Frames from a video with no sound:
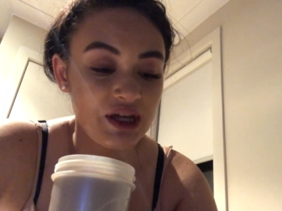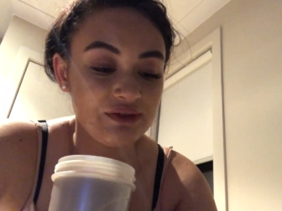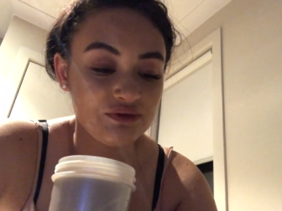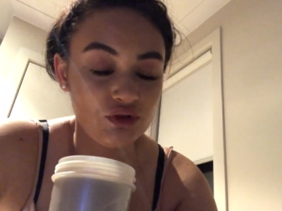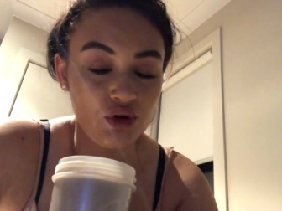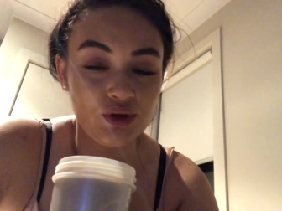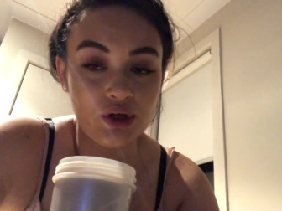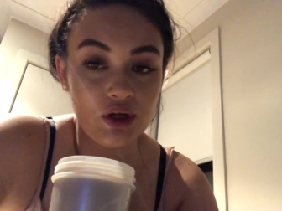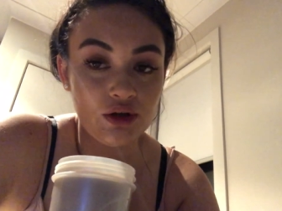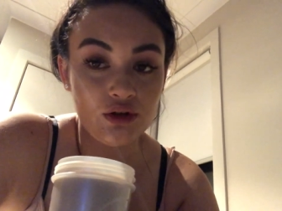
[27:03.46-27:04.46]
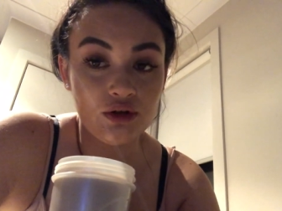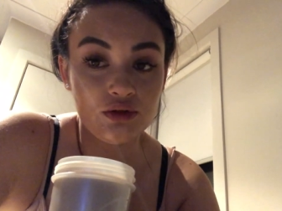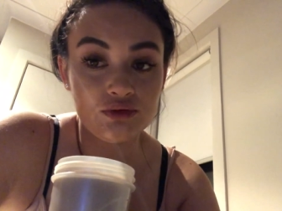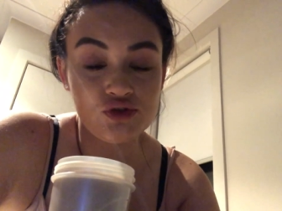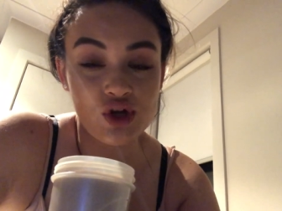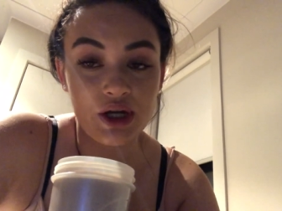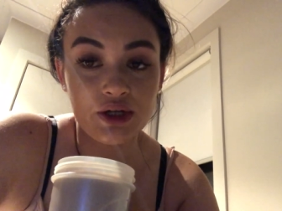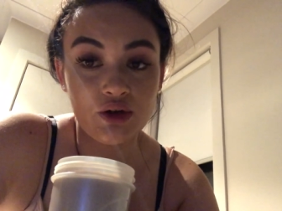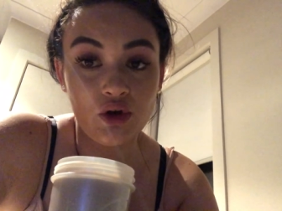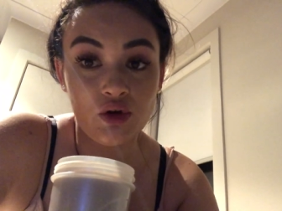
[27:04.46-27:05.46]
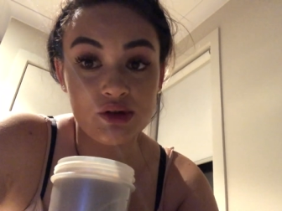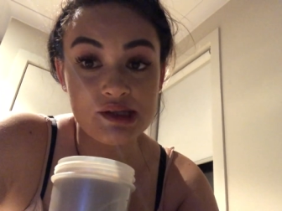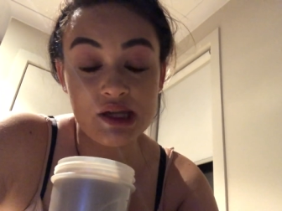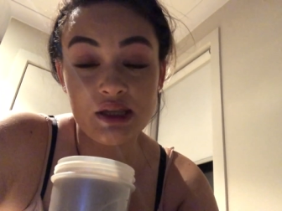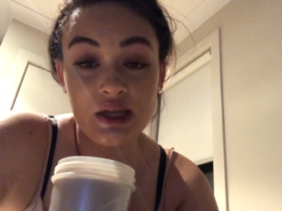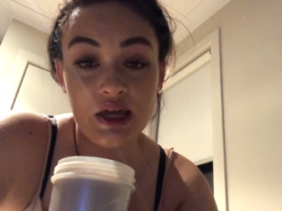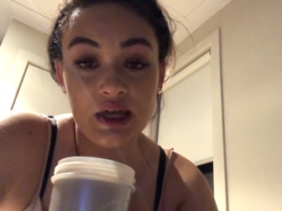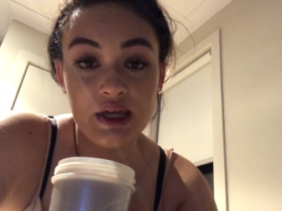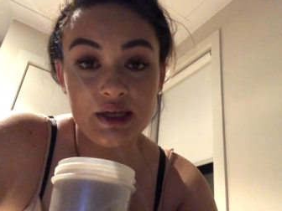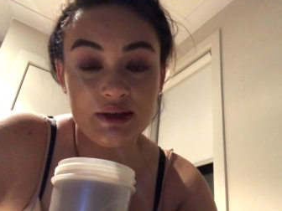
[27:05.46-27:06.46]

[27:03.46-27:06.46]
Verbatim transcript: if not, I'll try and go on Sunday.